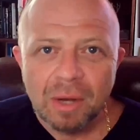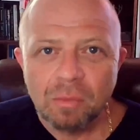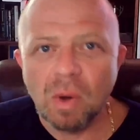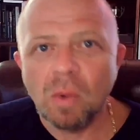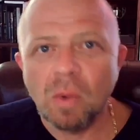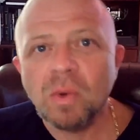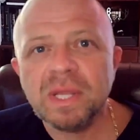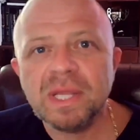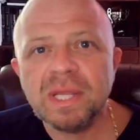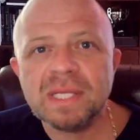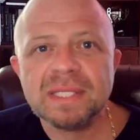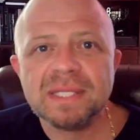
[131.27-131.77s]

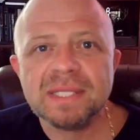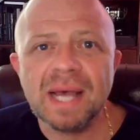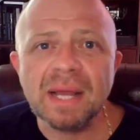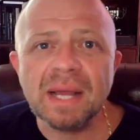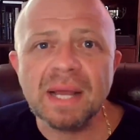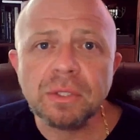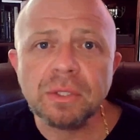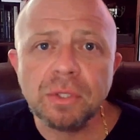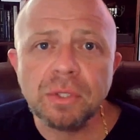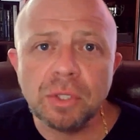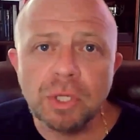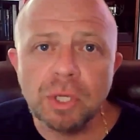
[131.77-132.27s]
What we
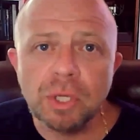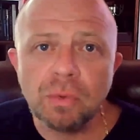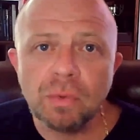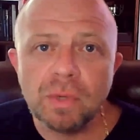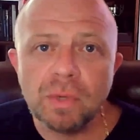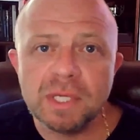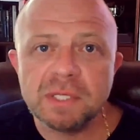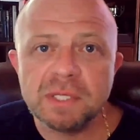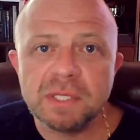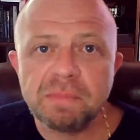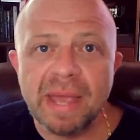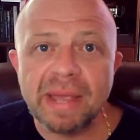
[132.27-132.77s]
decided to
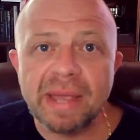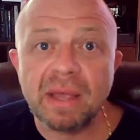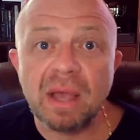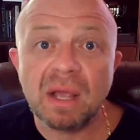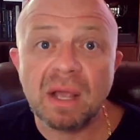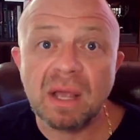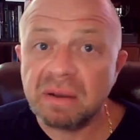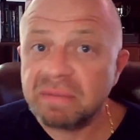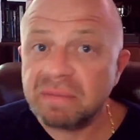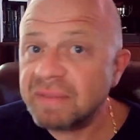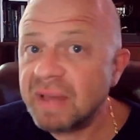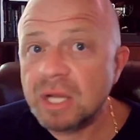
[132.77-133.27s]
do is make a
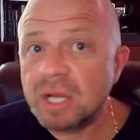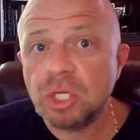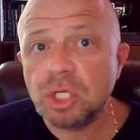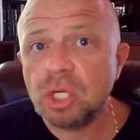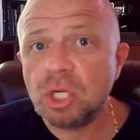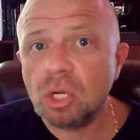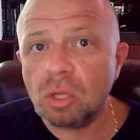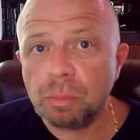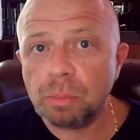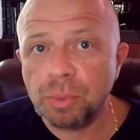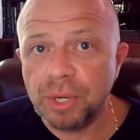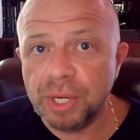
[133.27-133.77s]

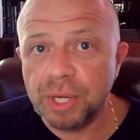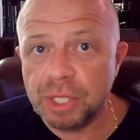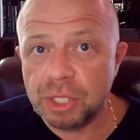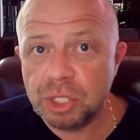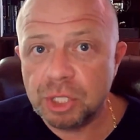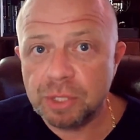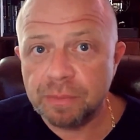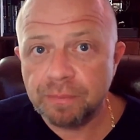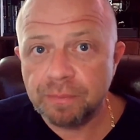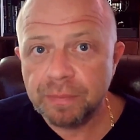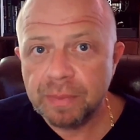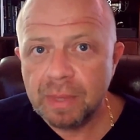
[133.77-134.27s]
conventional
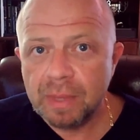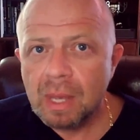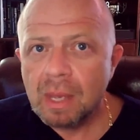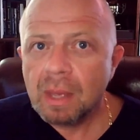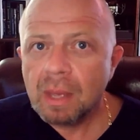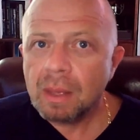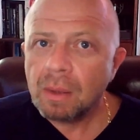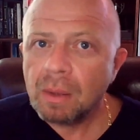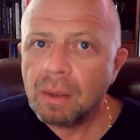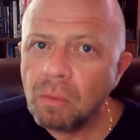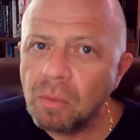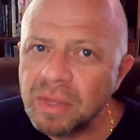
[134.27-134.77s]
bridge
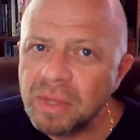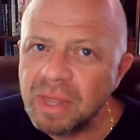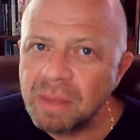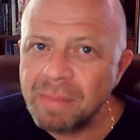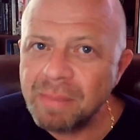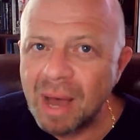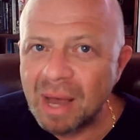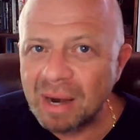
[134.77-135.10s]
with the